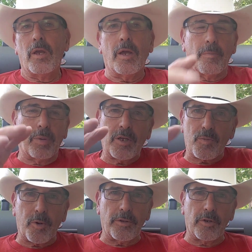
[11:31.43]
And please
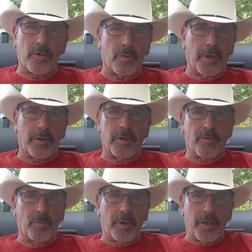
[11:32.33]
spread this around to
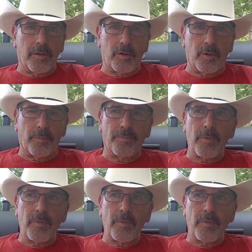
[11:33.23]
everybody that you know.